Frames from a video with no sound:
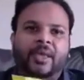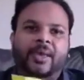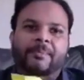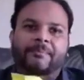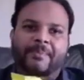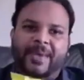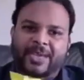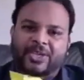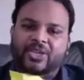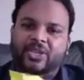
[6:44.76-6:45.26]

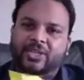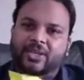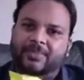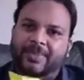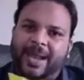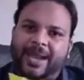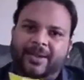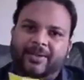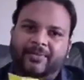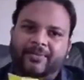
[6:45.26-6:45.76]
measure the
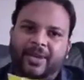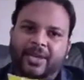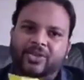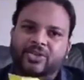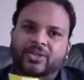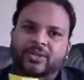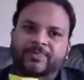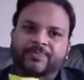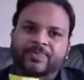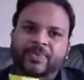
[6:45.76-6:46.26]
bladder
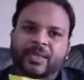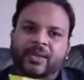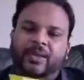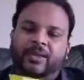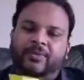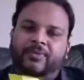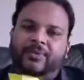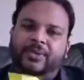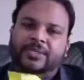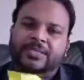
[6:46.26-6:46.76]
function.
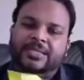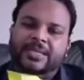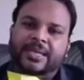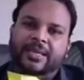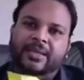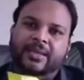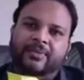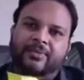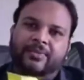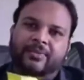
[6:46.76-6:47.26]

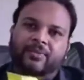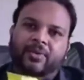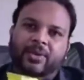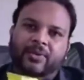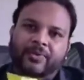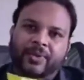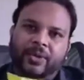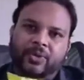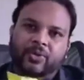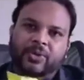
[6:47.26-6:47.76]
Firstly,
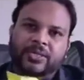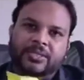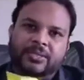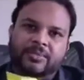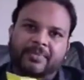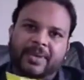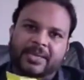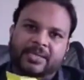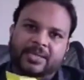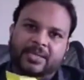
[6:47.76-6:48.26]
what we do is
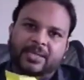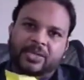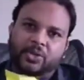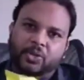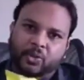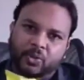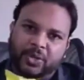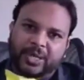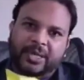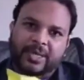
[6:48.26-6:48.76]
measure the
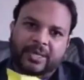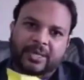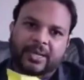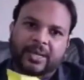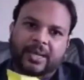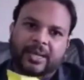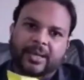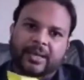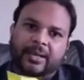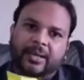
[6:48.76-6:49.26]
urine,
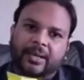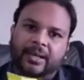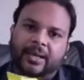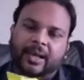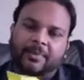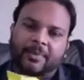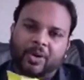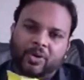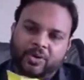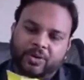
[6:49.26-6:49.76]

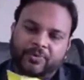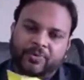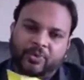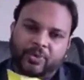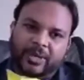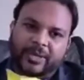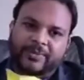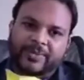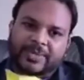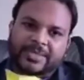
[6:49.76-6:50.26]
amount of
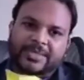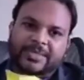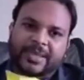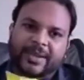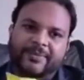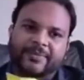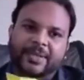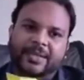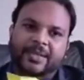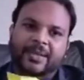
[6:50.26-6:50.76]
urine which is
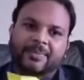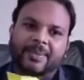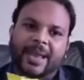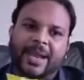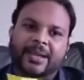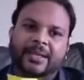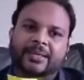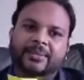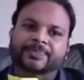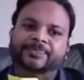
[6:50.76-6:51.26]
left in the
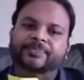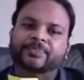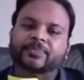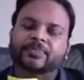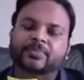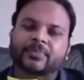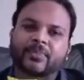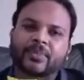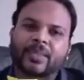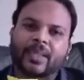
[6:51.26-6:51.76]
bladder.
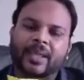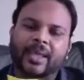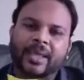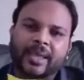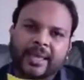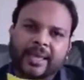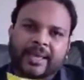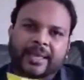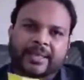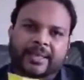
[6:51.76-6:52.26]

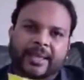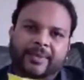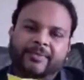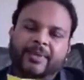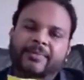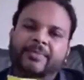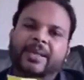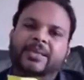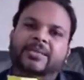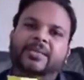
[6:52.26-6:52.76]
Then
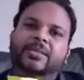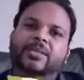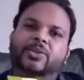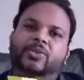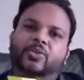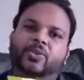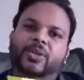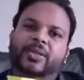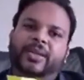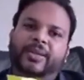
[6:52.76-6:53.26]
we measure the
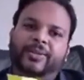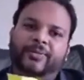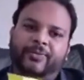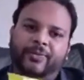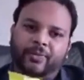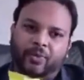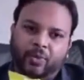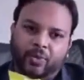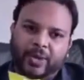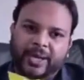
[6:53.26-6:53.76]
urinary
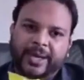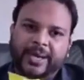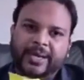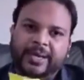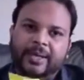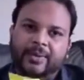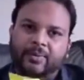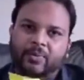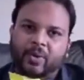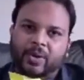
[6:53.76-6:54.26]
flow
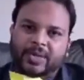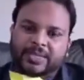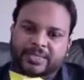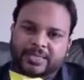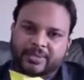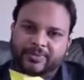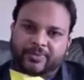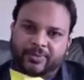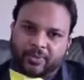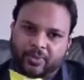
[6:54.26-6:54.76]
rate, what is
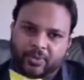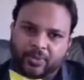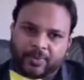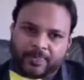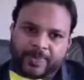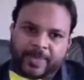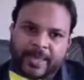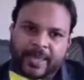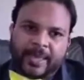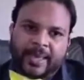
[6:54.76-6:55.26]
the
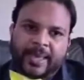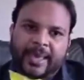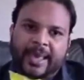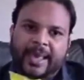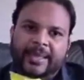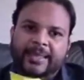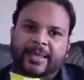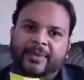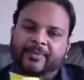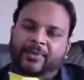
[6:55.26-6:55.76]
flow,
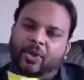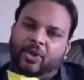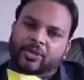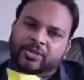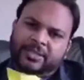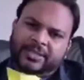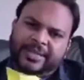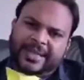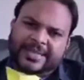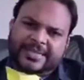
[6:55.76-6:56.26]
and then we
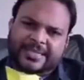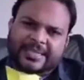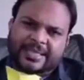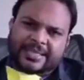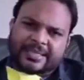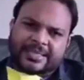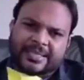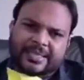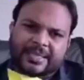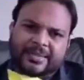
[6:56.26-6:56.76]
also test
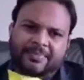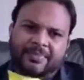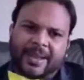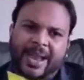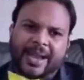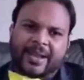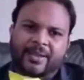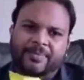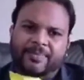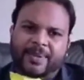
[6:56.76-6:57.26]
a certain
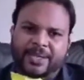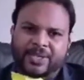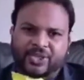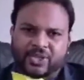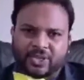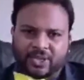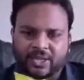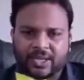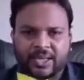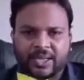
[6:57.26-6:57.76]
bladder
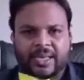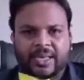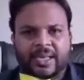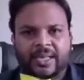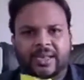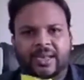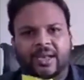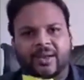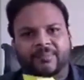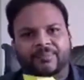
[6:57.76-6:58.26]
pressure.
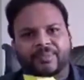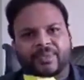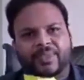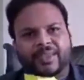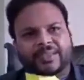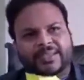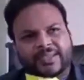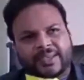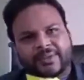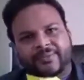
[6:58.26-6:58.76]
Now
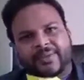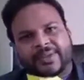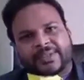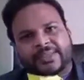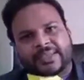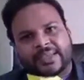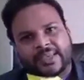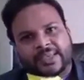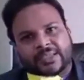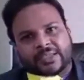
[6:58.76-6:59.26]
there is an
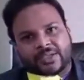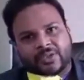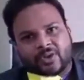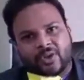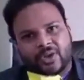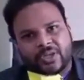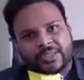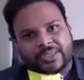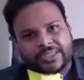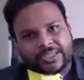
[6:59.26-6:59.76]
investigation
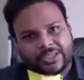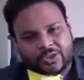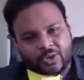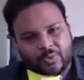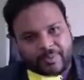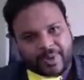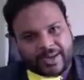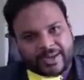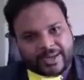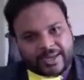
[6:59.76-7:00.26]
called a
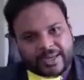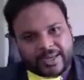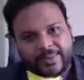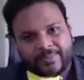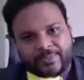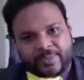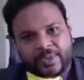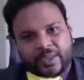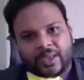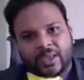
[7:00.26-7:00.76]

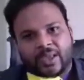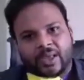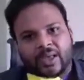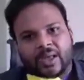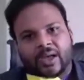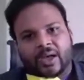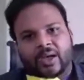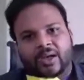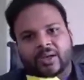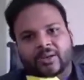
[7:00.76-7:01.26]
cystometry,
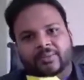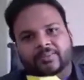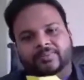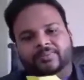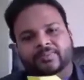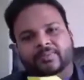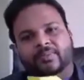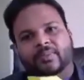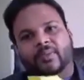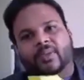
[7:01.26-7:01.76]

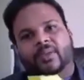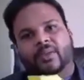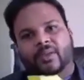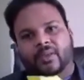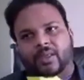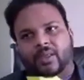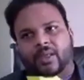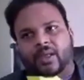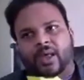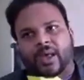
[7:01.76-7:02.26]

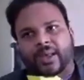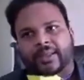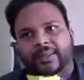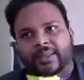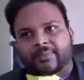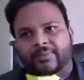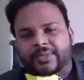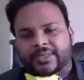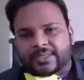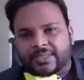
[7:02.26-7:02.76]
I
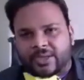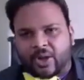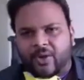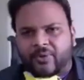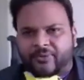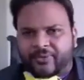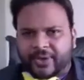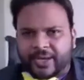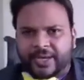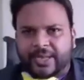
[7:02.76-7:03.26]
think which is
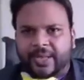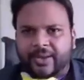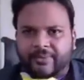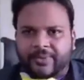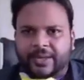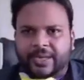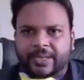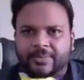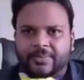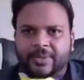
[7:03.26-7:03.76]
now freely
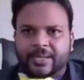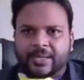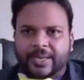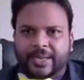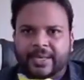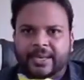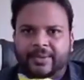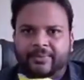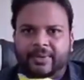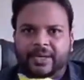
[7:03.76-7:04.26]
available
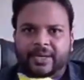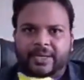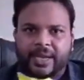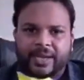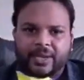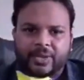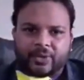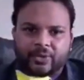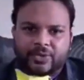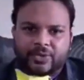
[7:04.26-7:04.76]
in even tier 2